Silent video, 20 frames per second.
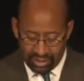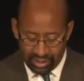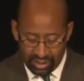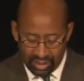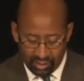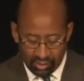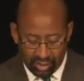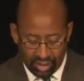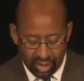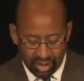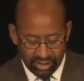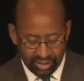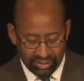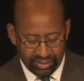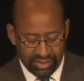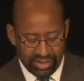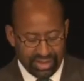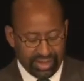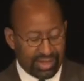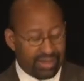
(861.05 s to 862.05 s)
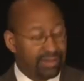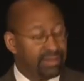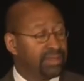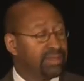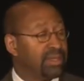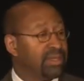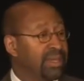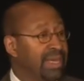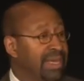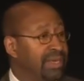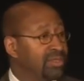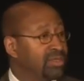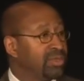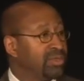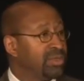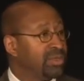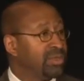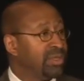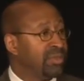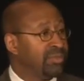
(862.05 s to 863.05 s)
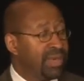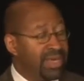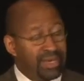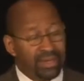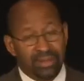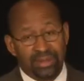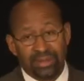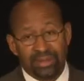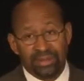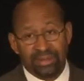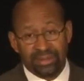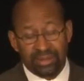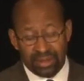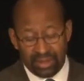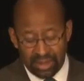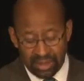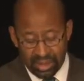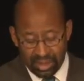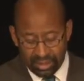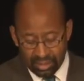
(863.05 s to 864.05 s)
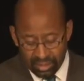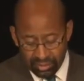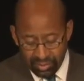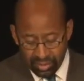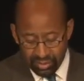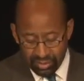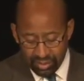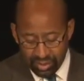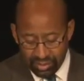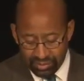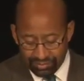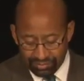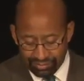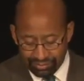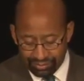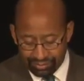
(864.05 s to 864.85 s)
that will also enhance the natural amenities in our community.